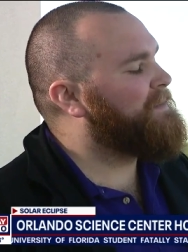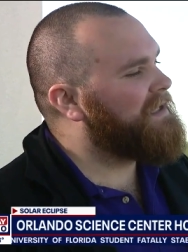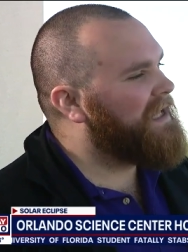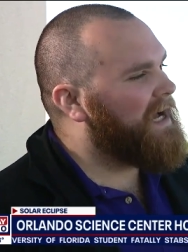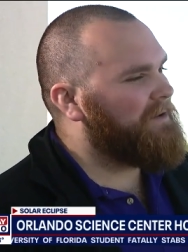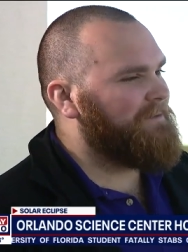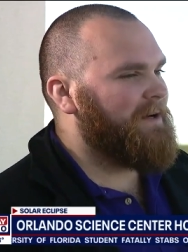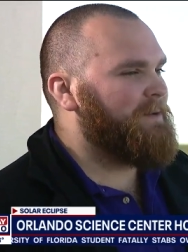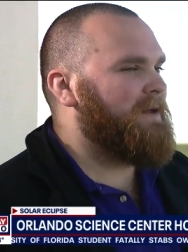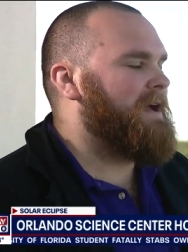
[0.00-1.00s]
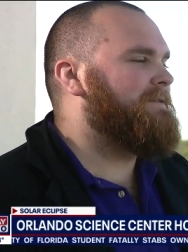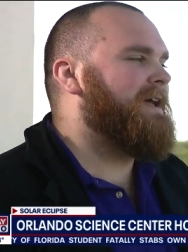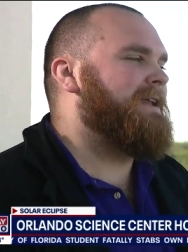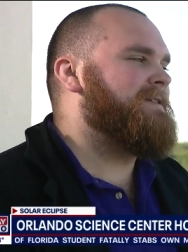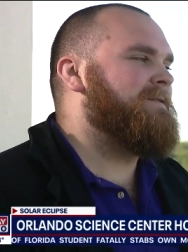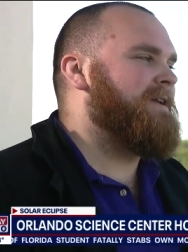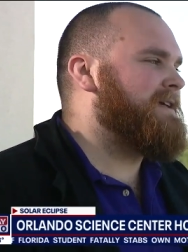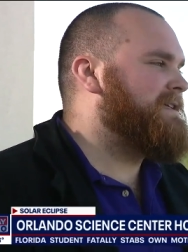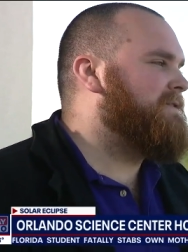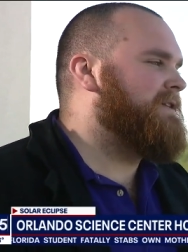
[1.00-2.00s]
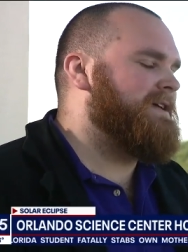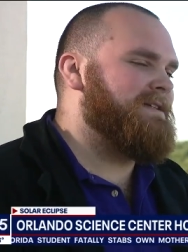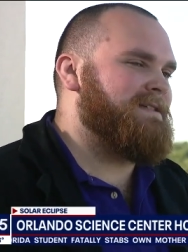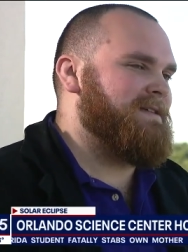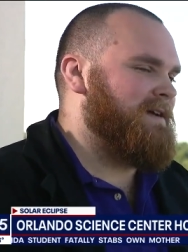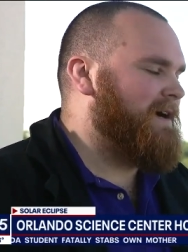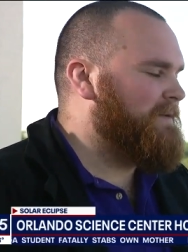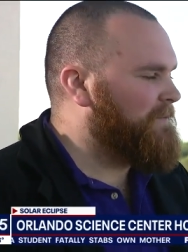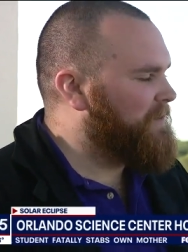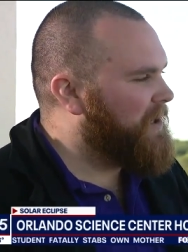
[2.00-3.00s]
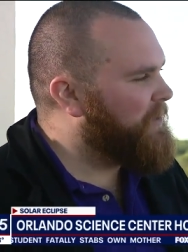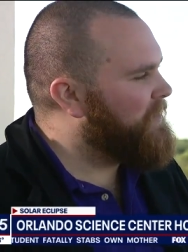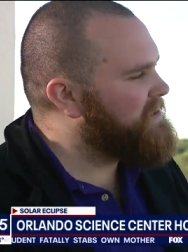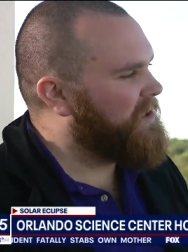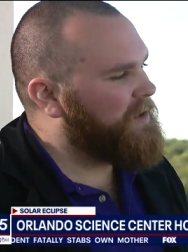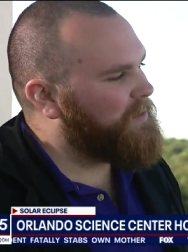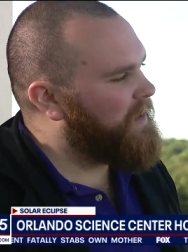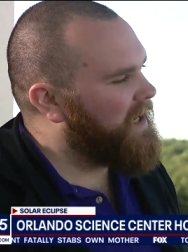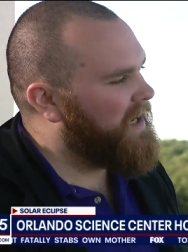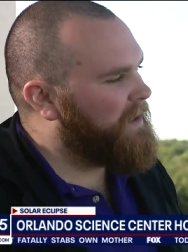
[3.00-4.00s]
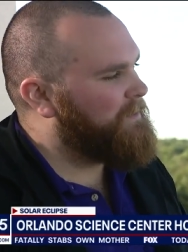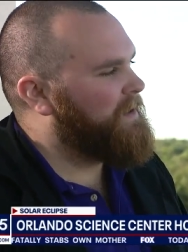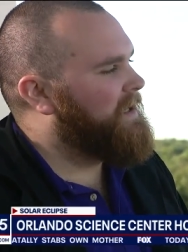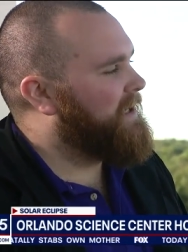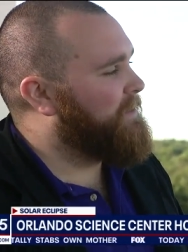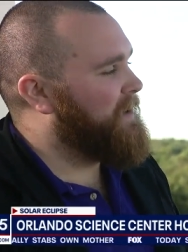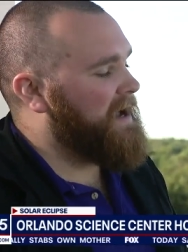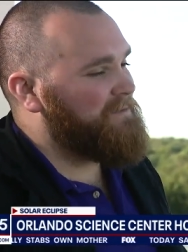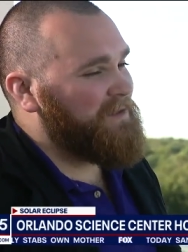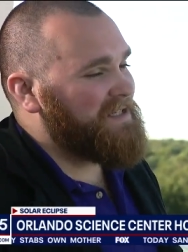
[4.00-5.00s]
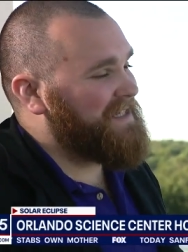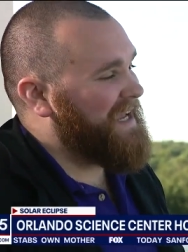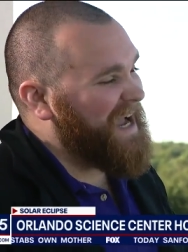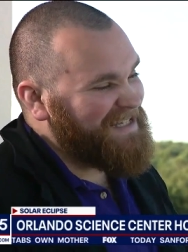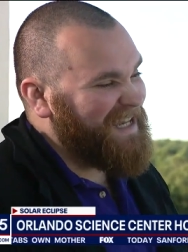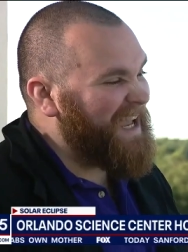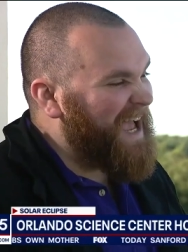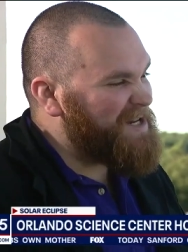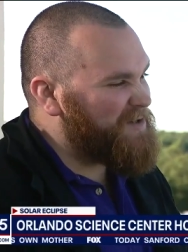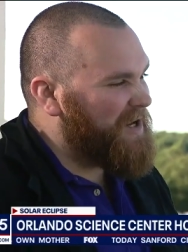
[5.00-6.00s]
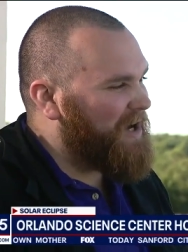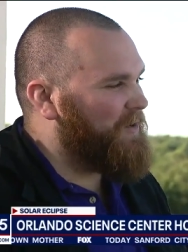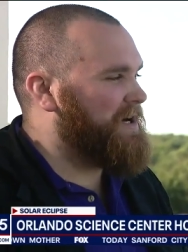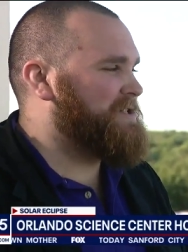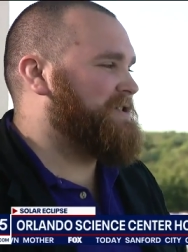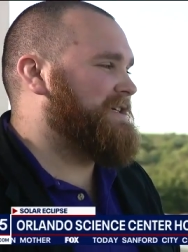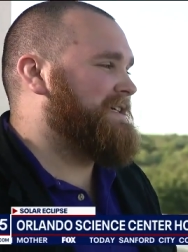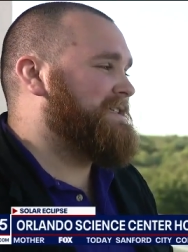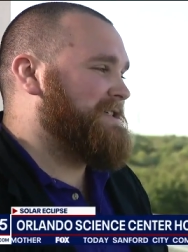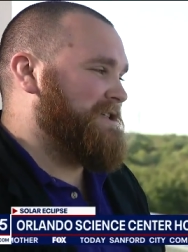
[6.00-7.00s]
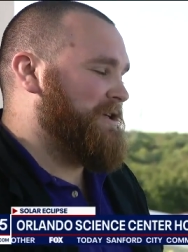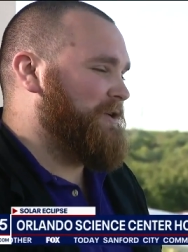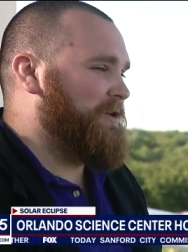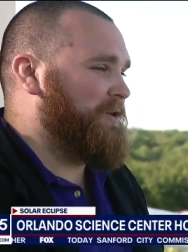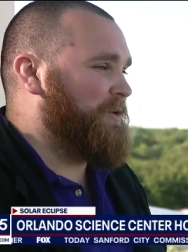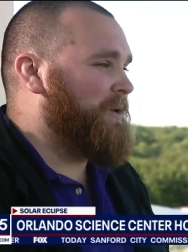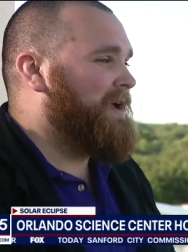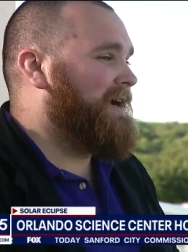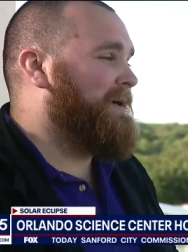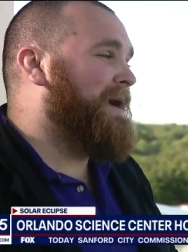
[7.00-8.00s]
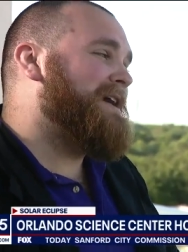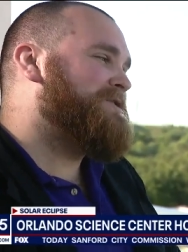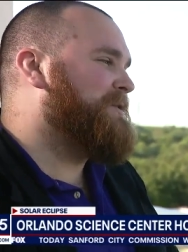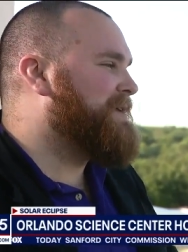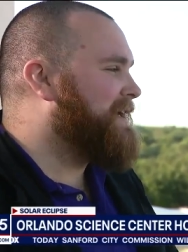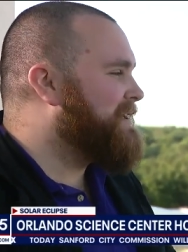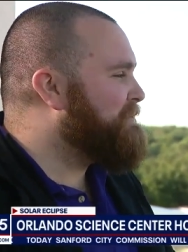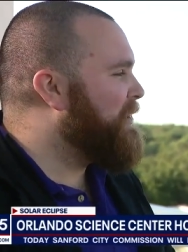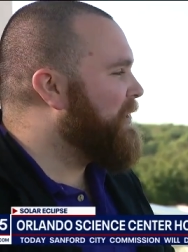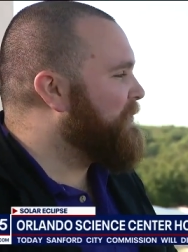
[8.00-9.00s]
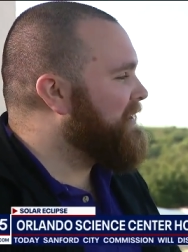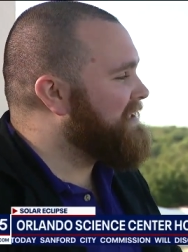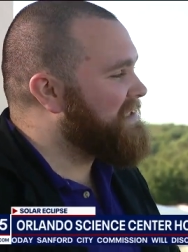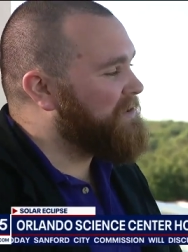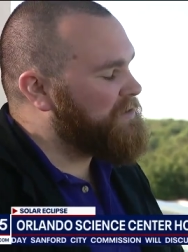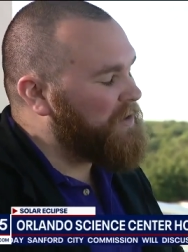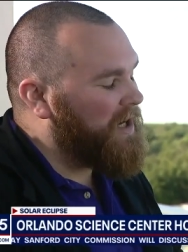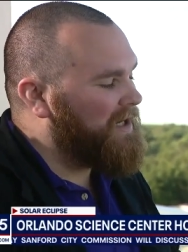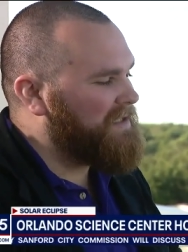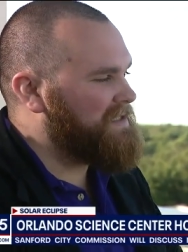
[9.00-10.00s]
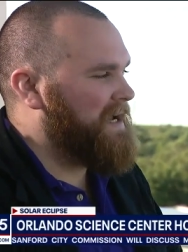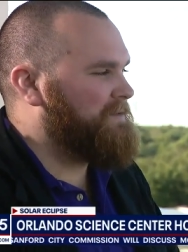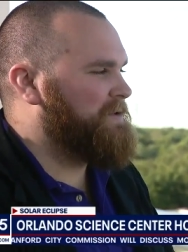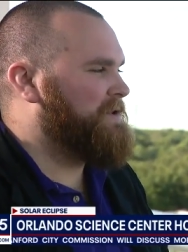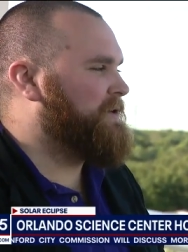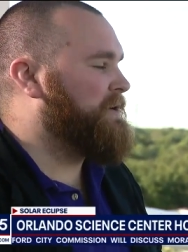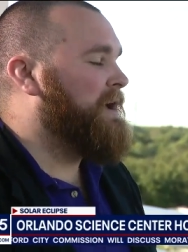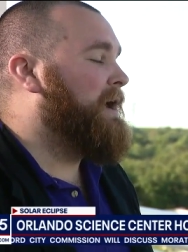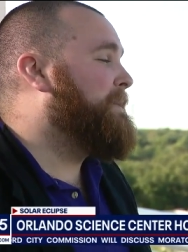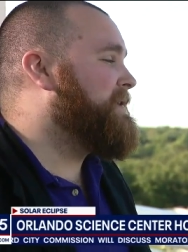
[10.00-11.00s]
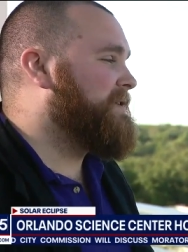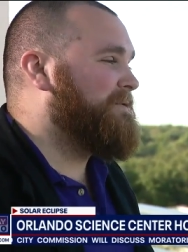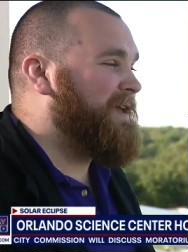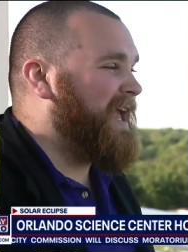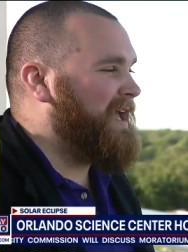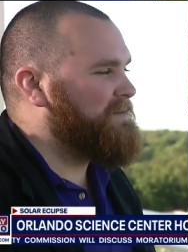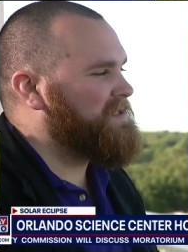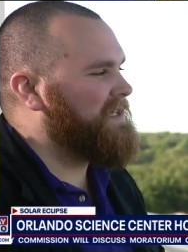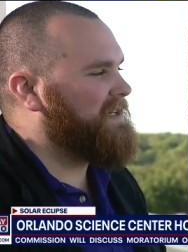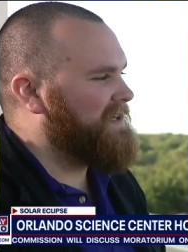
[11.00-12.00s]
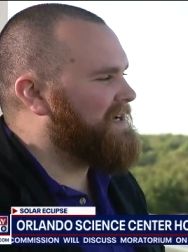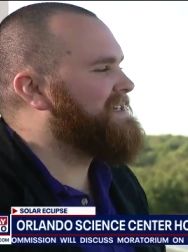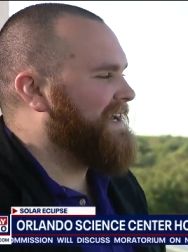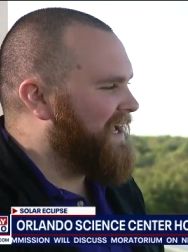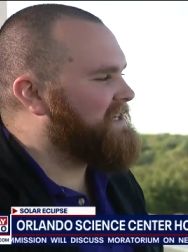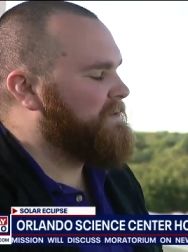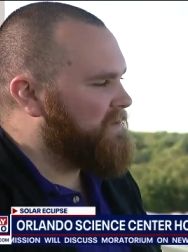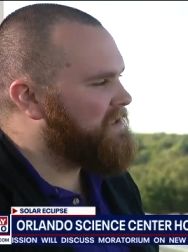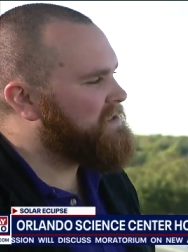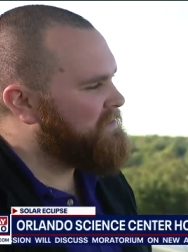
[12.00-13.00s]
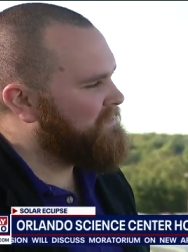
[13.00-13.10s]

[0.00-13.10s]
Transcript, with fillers: a lot of fun. We have a lot of different activities. Uh, uh, for the young ones all the way up. Um, we have things like asking astronaut questions to um, ice cream down in the park when it gets a little too hot this afternoon, a bunch of games and exciting activities.